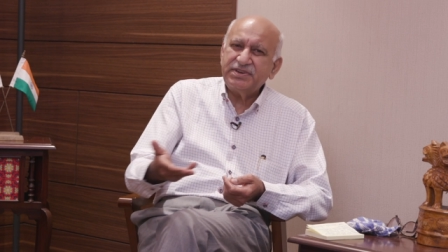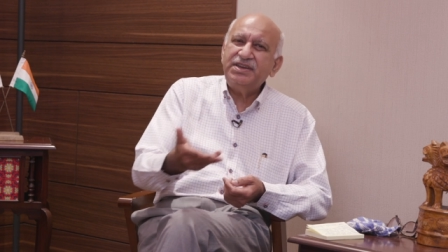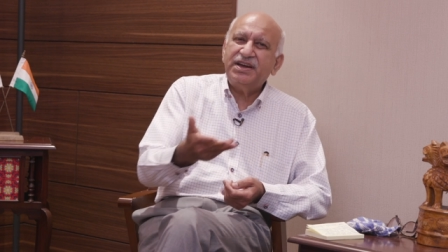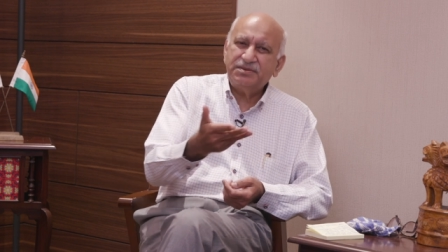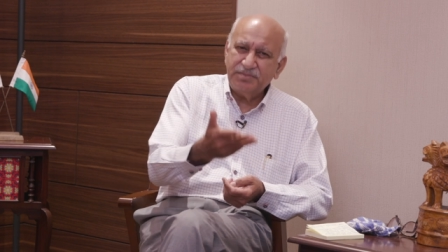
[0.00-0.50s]

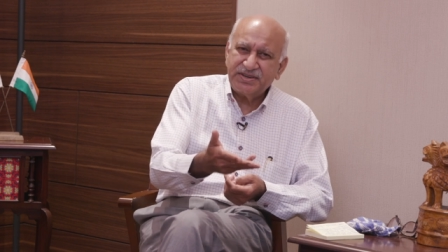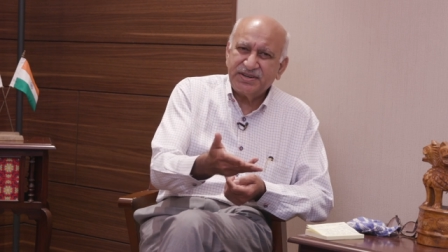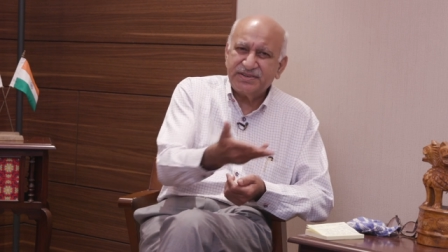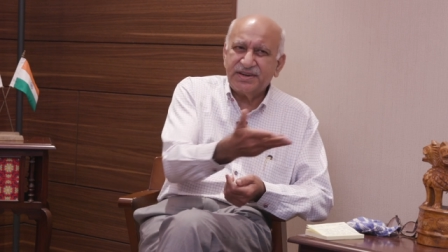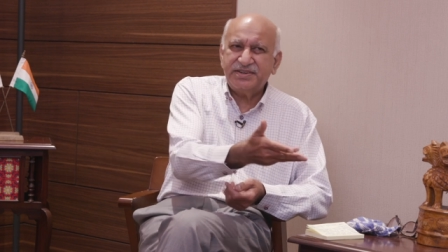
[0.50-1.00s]
he
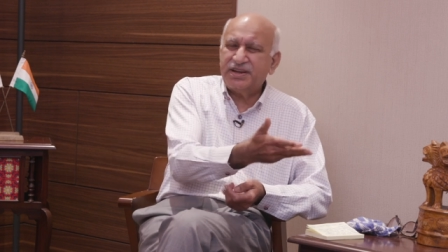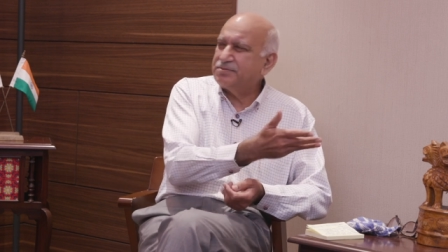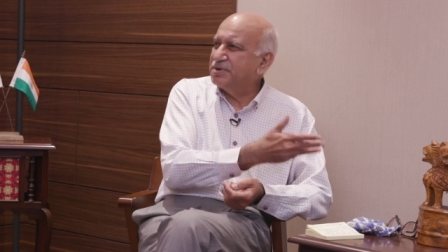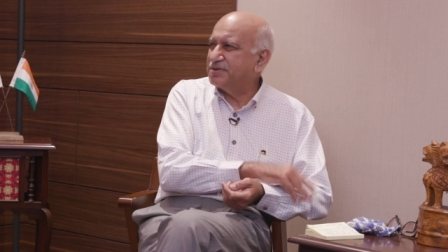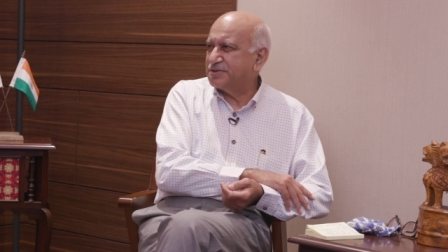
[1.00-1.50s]
admitted that he had
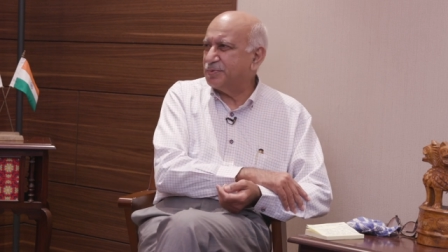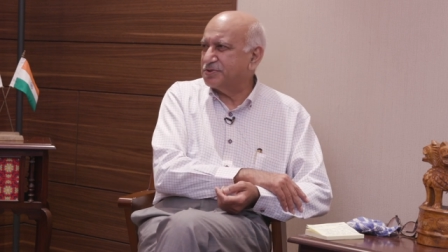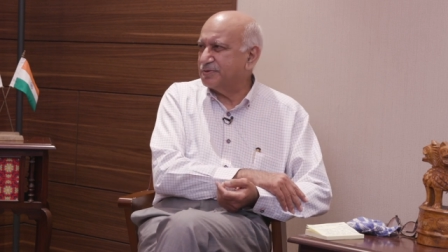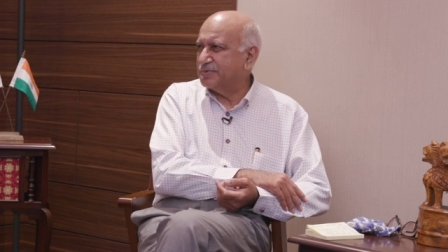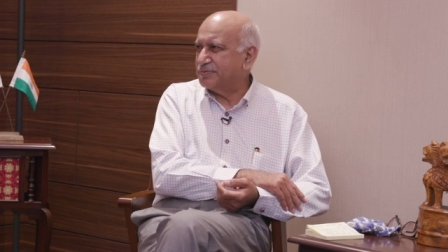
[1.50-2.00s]
been
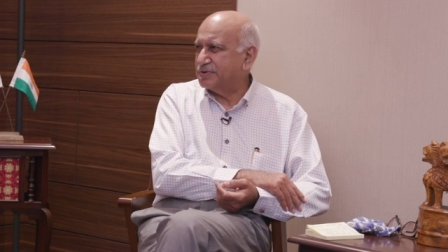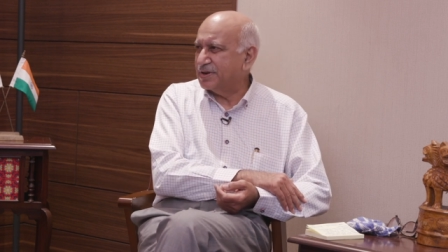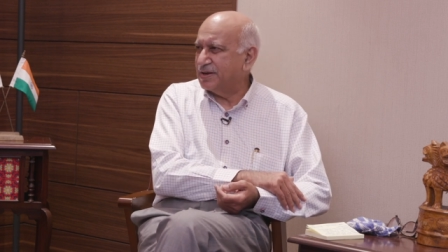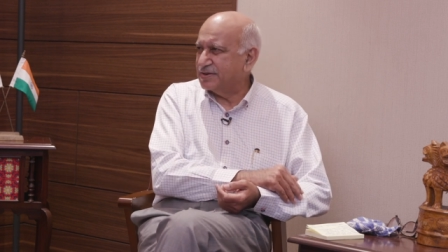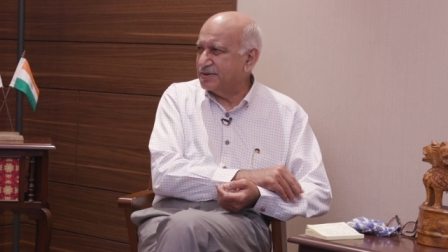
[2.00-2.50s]
responsible for the
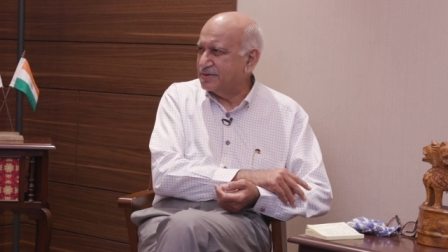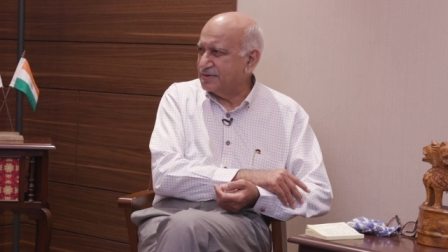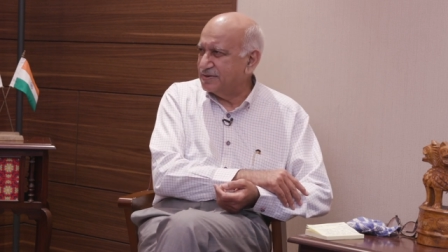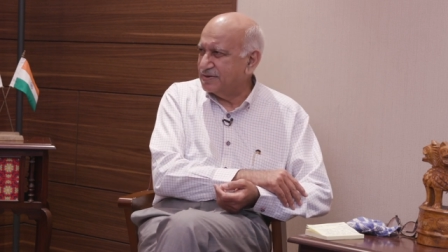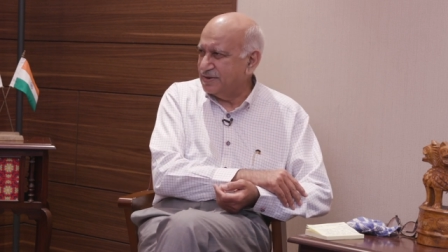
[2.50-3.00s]
Calcutta
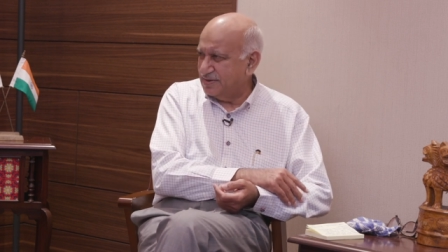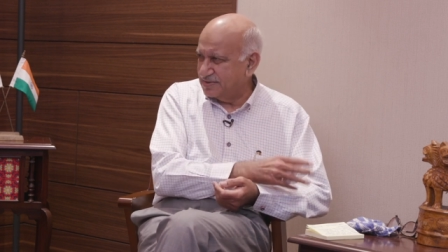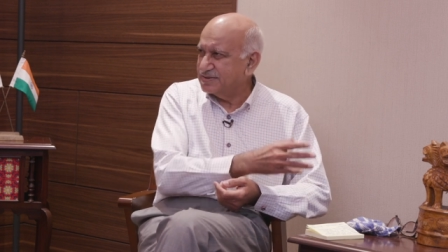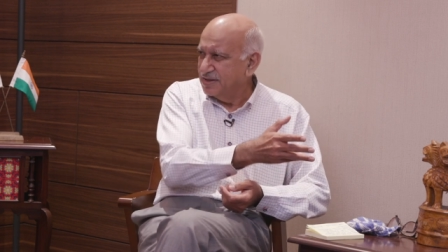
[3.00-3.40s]
killings,